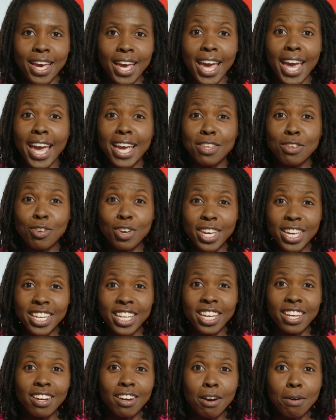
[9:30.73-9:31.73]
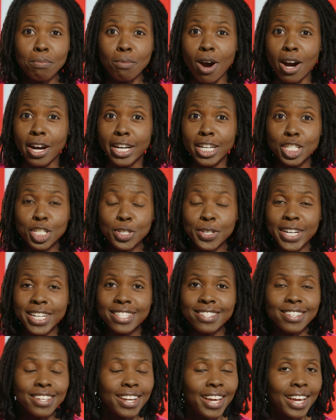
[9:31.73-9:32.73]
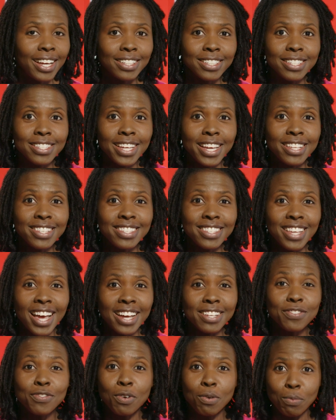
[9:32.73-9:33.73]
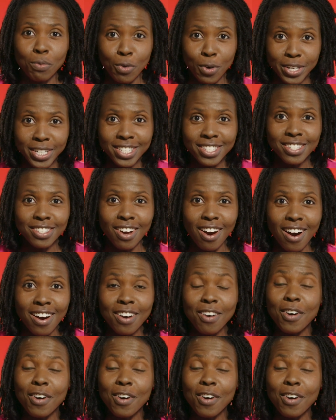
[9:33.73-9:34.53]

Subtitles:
and you can hear market trends and analyst insights from Morningstar